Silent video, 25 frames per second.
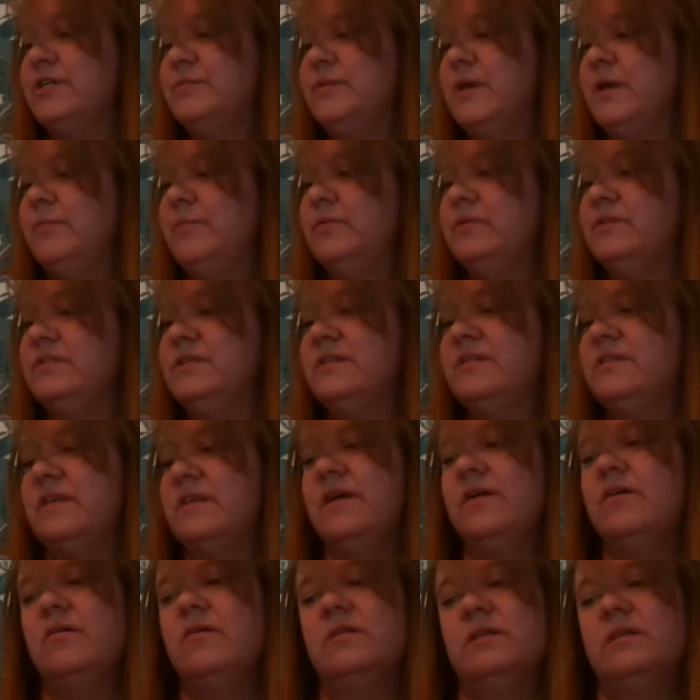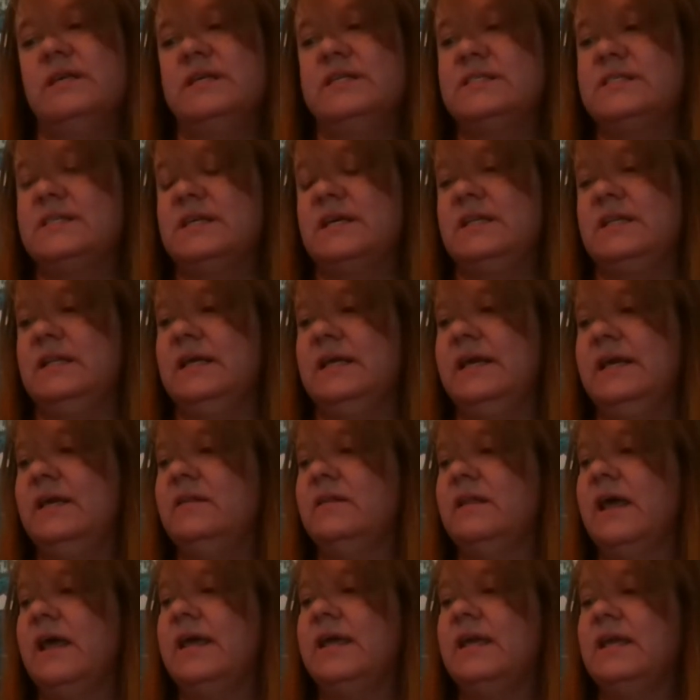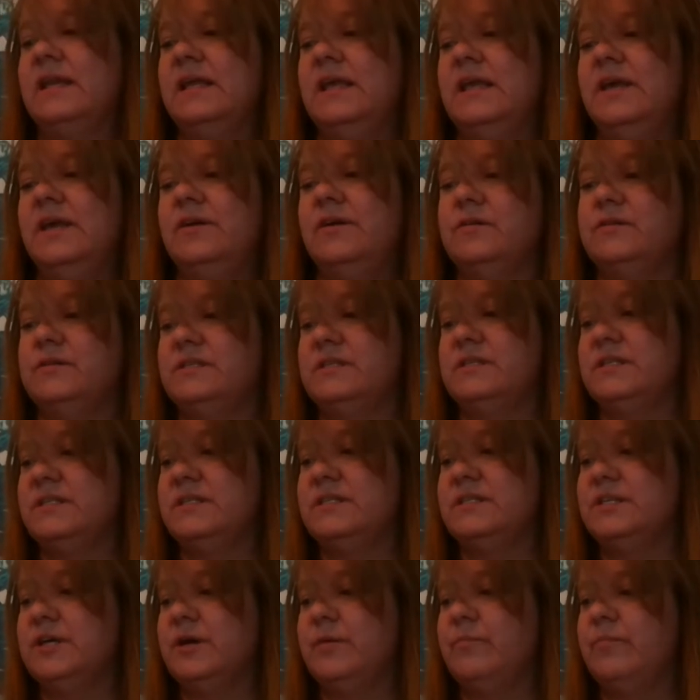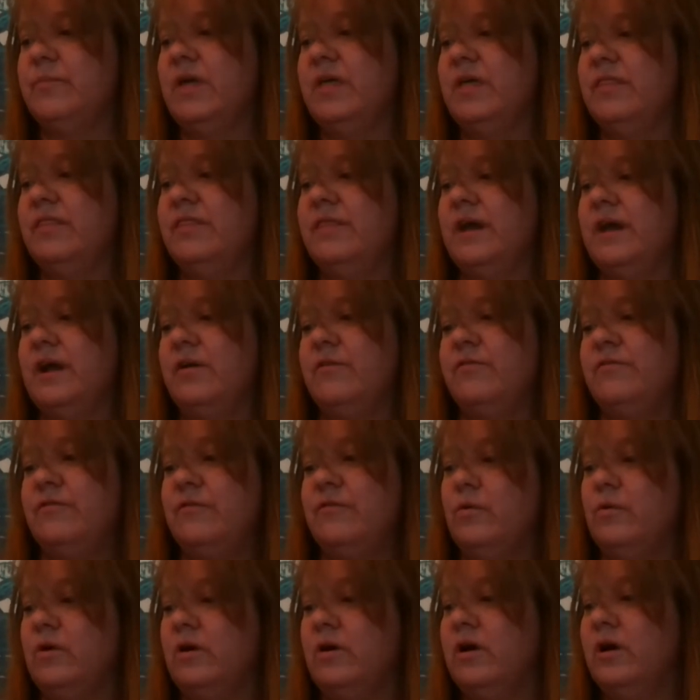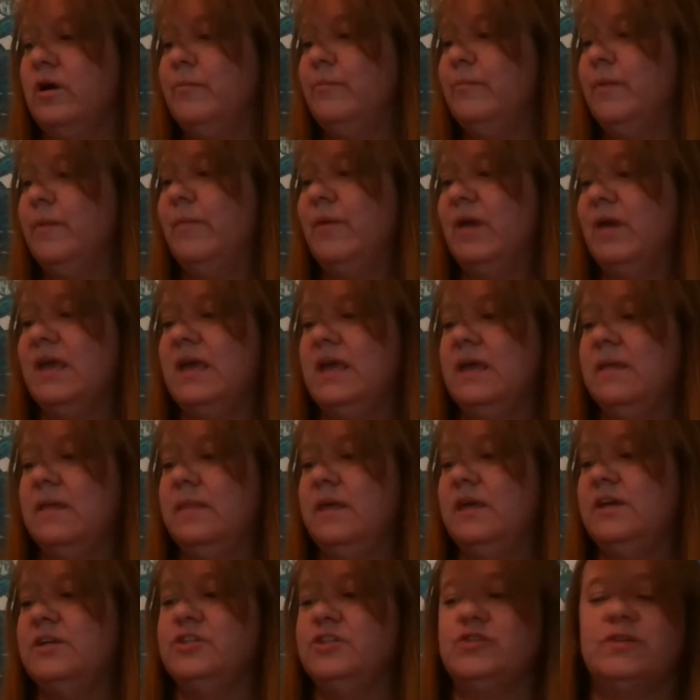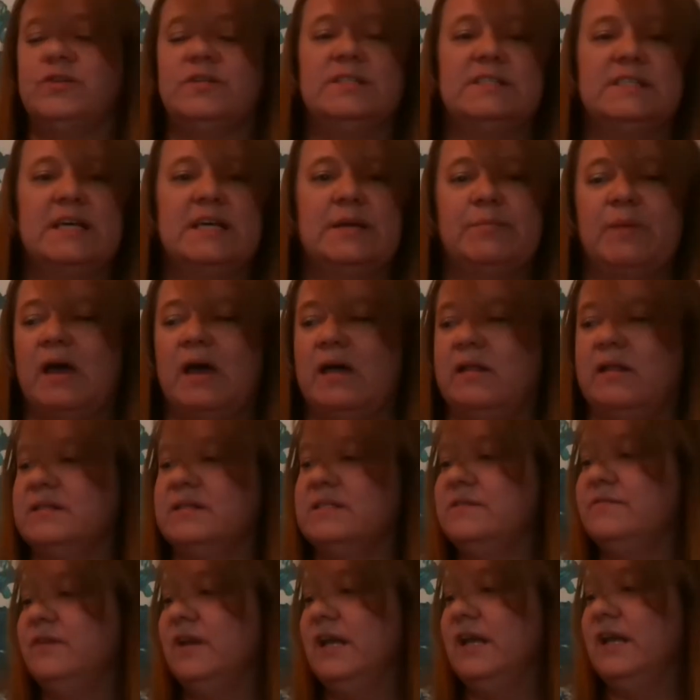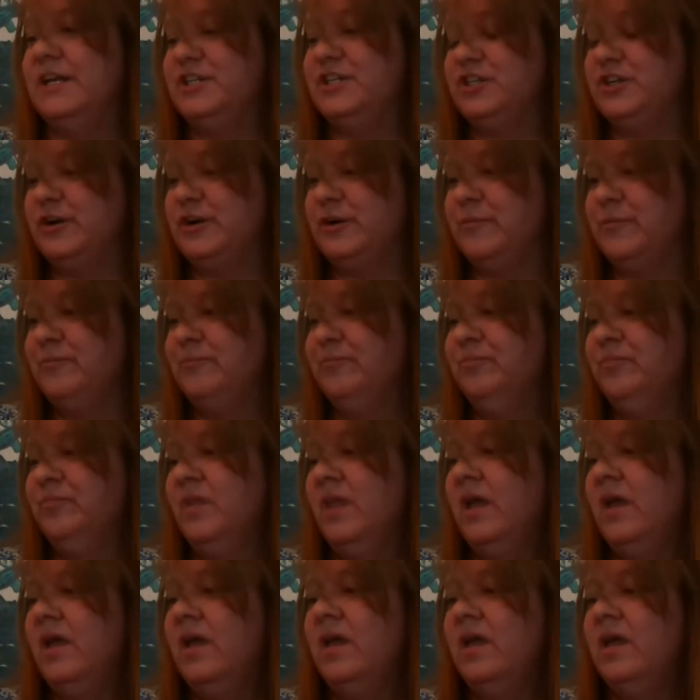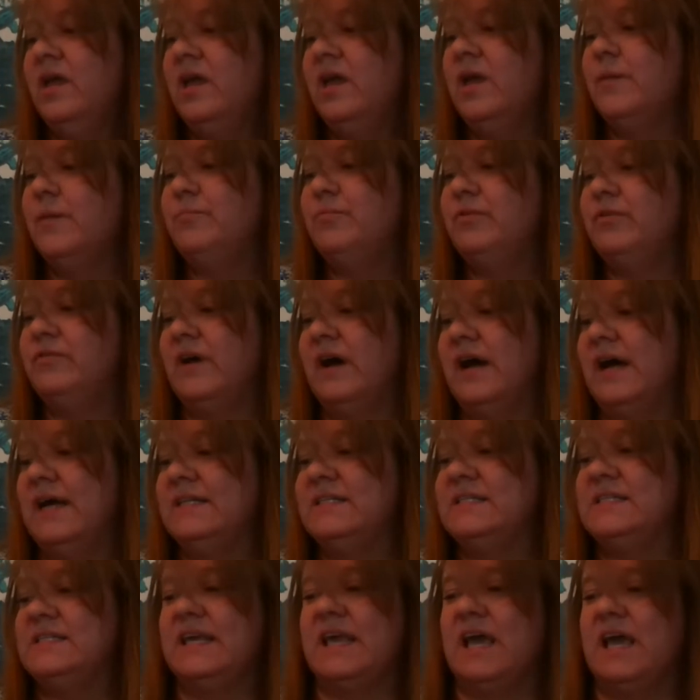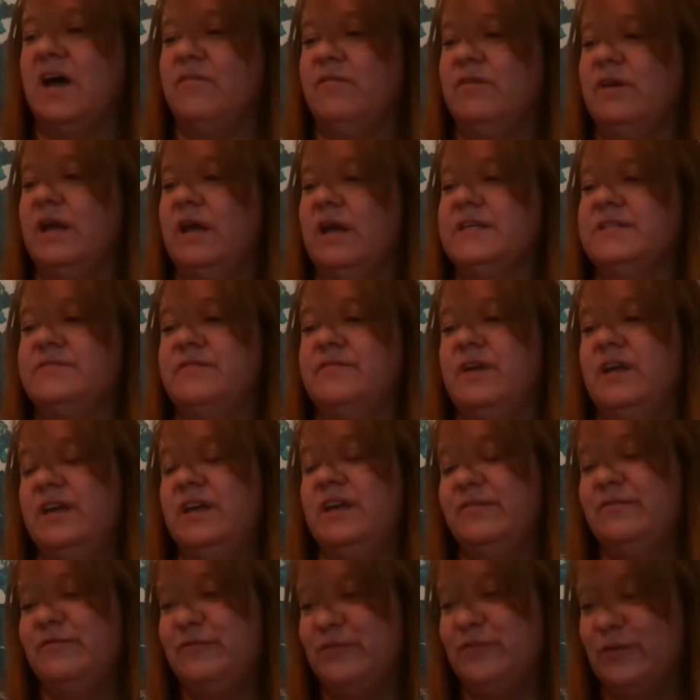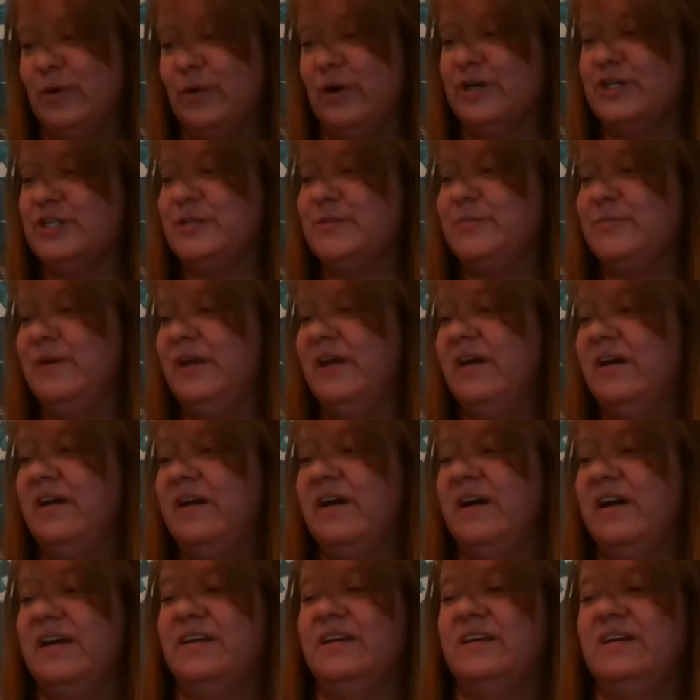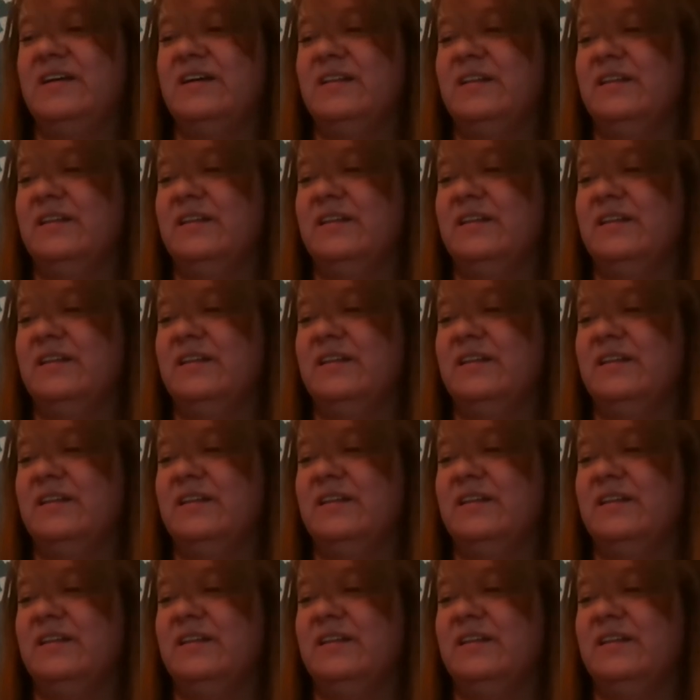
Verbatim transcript: people to think holistically like an ecosystem, therefore mimicking the intrinsic balance of nature. It provides the galvanizing force behind